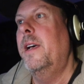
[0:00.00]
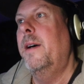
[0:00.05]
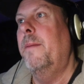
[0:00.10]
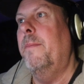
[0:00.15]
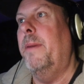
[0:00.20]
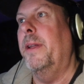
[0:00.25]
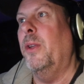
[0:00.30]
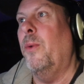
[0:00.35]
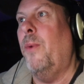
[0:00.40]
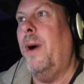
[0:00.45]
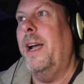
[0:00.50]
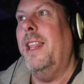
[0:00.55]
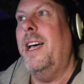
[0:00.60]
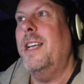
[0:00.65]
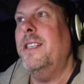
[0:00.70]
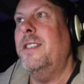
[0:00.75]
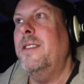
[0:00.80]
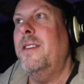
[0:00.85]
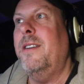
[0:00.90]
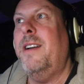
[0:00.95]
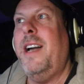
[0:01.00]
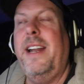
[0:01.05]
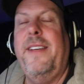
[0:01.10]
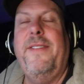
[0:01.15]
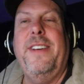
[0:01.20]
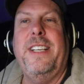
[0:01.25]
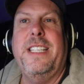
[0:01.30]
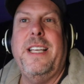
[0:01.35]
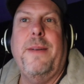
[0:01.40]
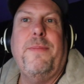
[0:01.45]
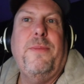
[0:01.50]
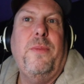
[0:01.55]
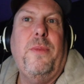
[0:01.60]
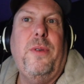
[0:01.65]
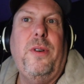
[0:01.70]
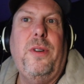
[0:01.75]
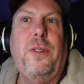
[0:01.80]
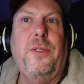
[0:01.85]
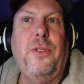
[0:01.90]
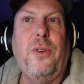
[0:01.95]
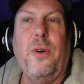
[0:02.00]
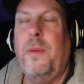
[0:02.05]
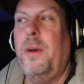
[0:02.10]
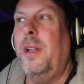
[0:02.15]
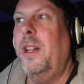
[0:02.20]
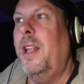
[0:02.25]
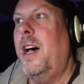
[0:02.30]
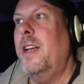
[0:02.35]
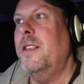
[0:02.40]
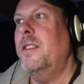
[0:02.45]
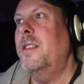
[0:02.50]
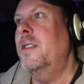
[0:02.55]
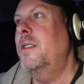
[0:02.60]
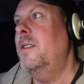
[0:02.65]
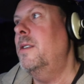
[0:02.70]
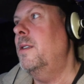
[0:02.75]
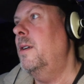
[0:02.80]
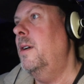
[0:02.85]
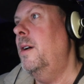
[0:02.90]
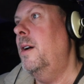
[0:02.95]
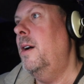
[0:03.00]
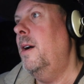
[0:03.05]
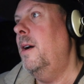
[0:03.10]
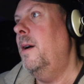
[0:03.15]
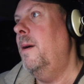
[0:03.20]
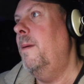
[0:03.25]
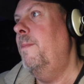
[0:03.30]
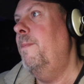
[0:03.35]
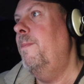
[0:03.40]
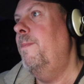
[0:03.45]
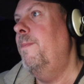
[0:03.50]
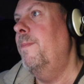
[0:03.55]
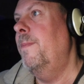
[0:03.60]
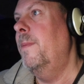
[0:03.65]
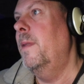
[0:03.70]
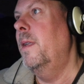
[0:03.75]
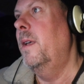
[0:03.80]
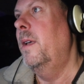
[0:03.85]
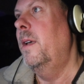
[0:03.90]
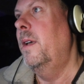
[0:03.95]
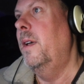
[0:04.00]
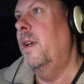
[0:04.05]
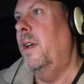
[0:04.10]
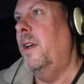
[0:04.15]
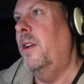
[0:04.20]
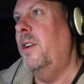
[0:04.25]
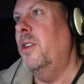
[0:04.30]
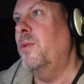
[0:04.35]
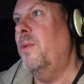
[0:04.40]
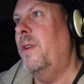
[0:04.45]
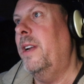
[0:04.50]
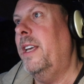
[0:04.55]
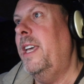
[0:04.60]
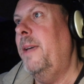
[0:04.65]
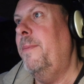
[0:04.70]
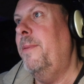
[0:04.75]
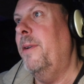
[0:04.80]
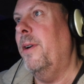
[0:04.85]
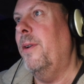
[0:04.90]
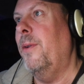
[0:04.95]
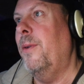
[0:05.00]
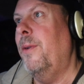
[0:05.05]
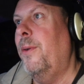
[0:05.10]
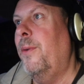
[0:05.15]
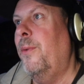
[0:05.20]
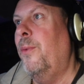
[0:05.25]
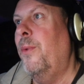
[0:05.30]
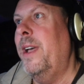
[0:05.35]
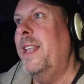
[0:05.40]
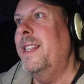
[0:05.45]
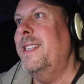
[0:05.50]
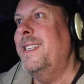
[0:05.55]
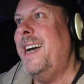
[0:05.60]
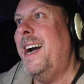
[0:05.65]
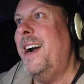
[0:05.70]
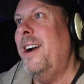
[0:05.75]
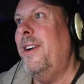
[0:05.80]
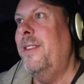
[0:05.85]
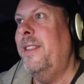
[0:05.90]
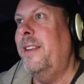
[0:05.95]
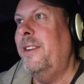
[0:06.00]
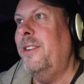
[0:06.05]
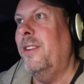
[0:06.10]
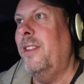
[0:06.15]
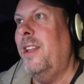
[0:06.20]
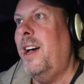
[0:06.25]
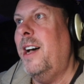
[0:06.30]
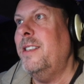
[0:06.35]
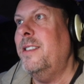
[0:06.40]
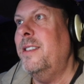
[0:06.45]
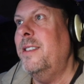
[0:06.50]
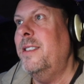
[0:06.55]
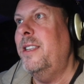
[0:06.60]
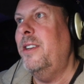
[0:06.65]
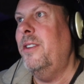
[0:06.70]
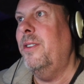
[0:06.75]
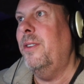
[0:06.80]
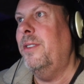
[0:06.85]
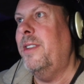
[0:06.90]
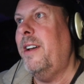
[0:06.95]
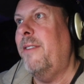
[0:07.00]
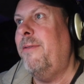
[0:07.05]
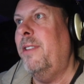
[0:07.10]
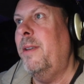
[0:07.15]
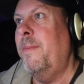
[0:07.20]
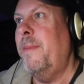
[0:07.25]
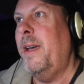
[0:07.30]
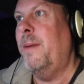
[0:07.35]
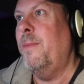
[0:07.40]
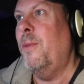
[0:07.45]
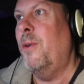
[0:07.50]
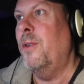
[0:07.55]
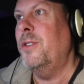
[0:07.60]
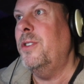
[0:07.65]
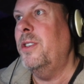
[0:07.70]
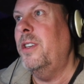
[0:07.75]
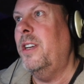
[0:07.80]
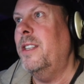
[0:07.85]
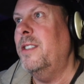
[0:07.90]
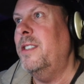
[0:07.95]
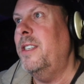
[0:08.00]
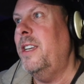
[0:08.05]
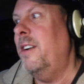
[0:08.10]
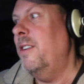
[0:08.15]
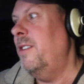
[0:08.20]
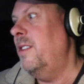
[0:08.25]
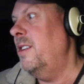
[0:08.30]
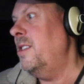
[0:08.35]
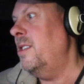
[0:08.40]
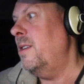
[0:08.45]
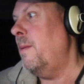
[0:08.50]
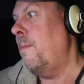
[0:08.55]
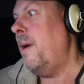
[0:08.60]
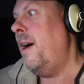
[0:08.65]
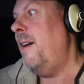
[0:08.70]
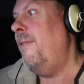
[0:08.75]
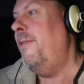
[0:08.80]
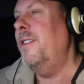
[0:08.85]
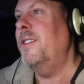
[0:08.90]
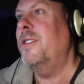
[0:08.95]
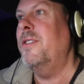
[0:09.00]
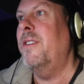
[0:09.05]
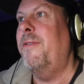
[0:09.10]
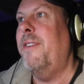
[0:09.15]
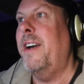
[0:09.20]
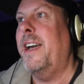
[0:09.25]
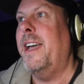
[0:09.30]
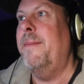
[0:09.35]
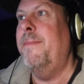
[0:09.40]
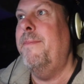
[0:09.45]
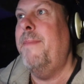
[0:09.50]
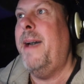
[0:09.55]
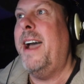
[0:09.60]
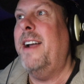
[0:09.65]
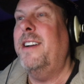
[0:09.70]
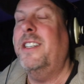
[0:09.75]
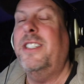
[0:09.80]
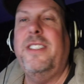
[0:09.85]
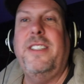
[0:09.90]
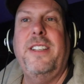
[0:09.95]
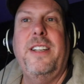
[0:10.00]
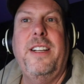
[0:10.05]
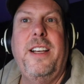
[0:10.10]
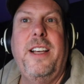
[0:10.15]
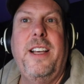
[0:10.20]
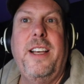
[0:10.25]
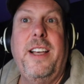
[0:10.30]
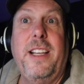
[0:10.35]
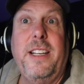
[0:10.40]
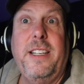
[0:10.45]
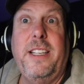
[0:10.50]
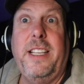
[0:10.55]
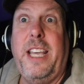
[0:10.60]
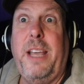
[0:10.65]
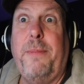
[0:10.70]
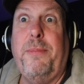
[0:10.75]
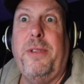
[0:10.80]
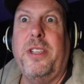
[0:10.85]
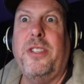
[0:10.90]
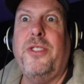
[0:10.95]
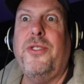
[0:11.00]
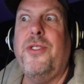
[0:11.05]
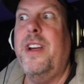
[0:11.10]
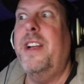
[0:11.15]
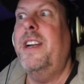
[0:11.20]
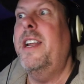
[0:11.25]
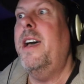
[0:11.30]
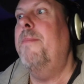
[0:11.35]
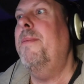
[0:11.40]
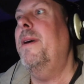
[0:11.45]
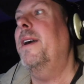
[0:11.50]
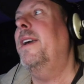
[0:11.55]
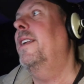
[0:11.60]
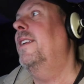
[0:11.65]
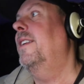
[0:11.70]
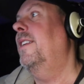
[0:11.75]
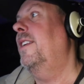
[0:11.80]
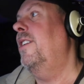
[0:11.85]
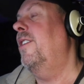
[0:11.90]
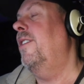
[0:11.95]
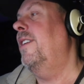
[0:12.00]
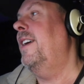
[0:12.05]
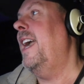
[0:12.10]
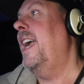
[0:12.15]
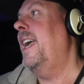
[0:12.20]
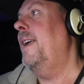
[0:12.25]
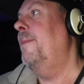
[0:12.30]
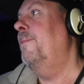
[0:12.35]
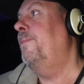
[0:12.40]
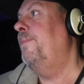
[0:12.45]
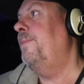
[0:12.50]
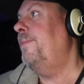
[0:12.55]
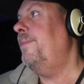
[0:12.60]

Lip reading: But the white losses are kind of acceptable, normal losses. You just want to keep your wins higher than your losses. You'll definitely make more. So you can see here, this is a profit. So if I can match to keep this trend up, I can, you know, gain.